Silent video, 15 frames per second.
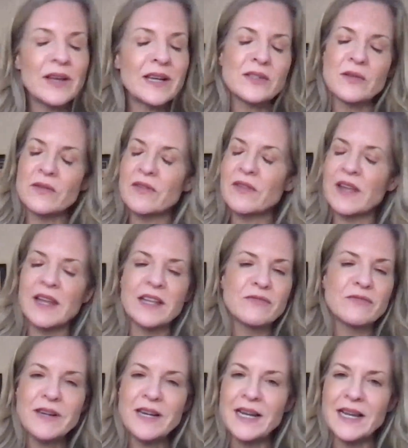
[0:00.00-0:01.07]
all that sort of thing.
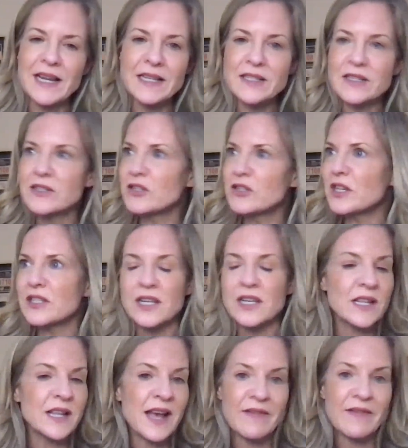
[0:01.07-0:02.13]
It just
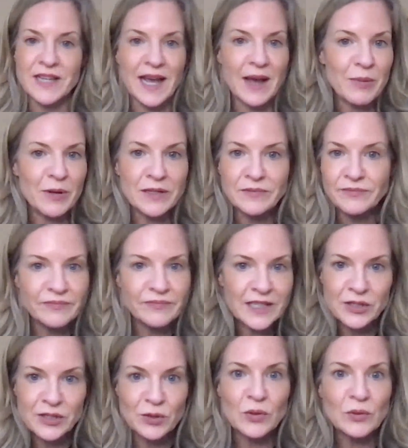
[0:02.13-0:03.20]
doesn't have to happen
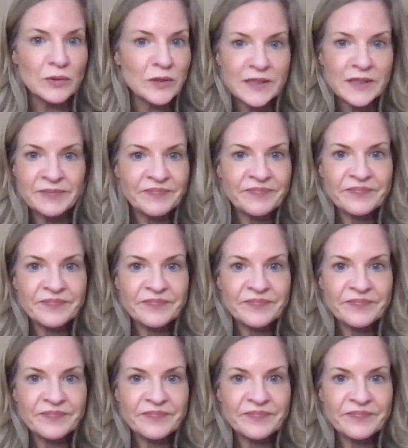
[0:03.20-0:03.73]
at all.